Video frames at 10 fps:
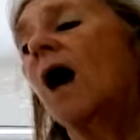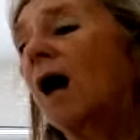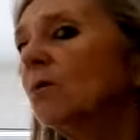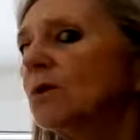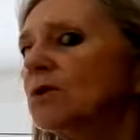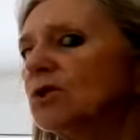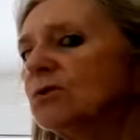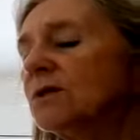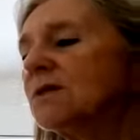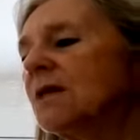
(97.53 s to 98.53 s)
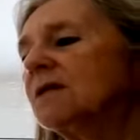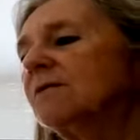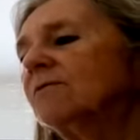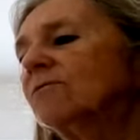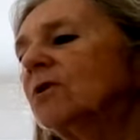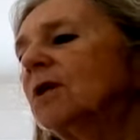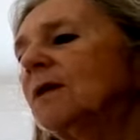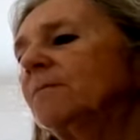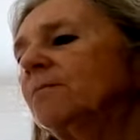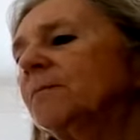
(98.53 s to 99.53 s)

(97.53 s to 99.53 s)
I want you to set it free."